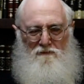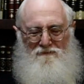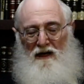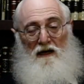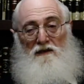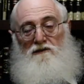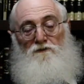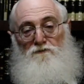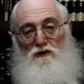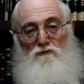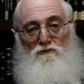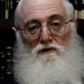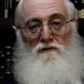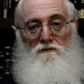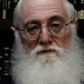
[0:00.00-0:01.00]
No, that's a
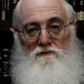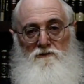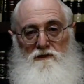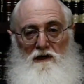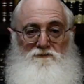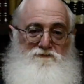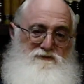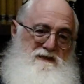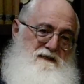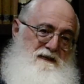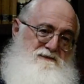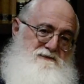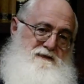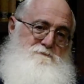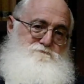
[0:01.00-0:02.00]
fluke. So I figured I'll
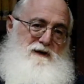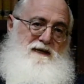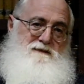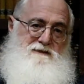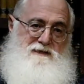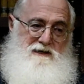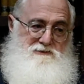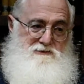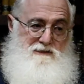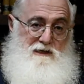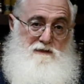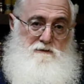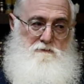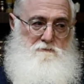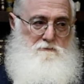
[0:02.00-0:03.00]
sit by the next night